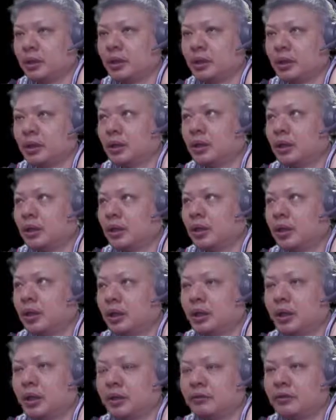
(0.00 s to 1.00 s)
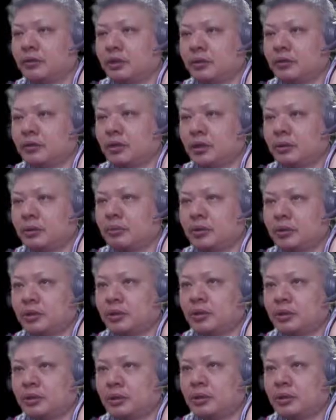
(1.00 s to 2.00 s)
and after trading material,
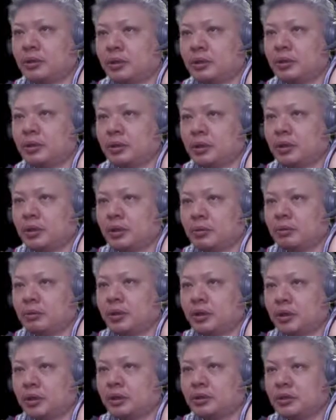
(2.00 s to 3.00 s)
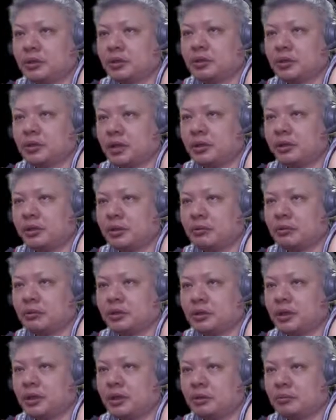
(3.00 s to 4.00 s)
because the chariot was now
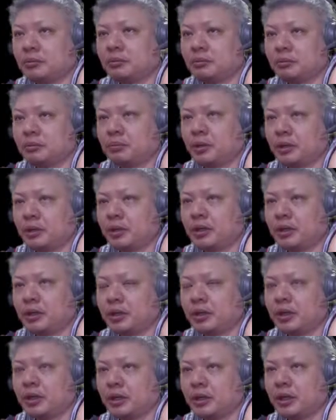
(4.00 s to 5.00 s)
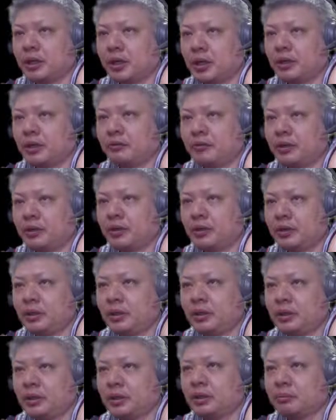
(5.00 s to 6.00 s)
blocking the elephant, the
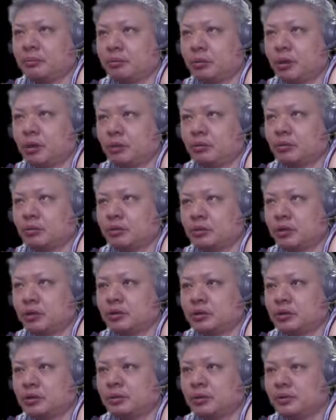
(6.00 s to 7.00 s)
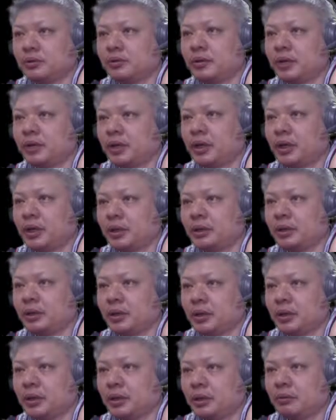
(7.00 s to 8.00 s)
pawn would cross the river, and
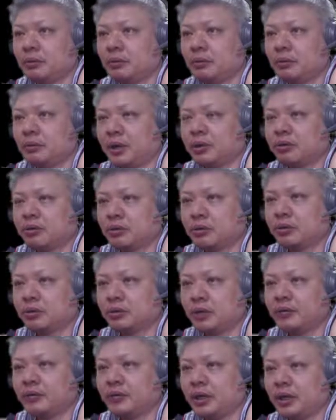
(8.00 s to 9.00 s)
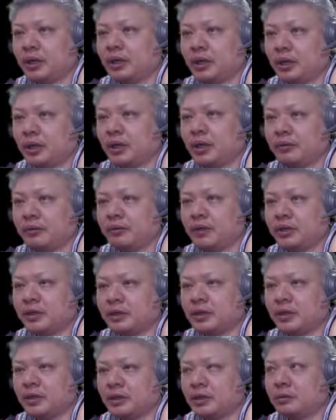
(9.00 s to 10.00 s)
black would also have gained an advisor in the
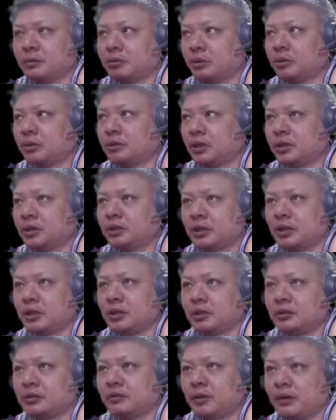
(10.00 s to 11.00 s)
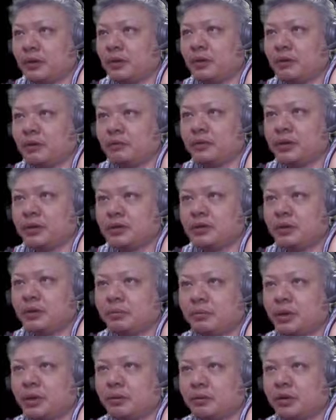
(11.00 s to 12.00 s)
process. It is very obvious that black would have
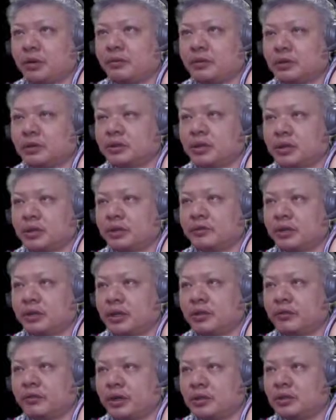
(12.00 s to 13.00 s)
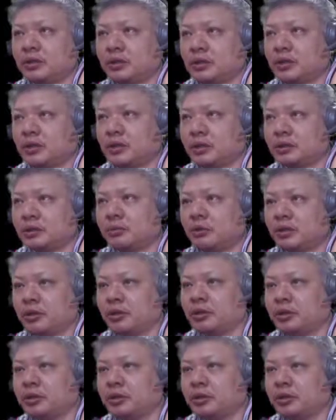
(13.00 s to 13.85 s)
the significant advantage at this point in time.